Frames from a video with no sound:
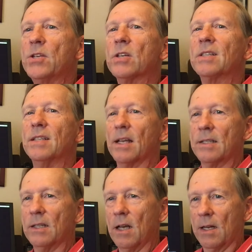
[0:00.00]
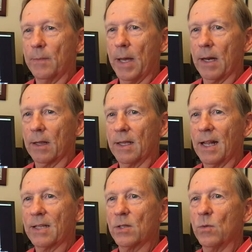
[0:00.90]
just does it automatically.
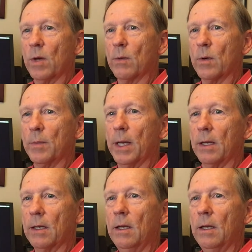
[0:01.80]
That's the way we're made.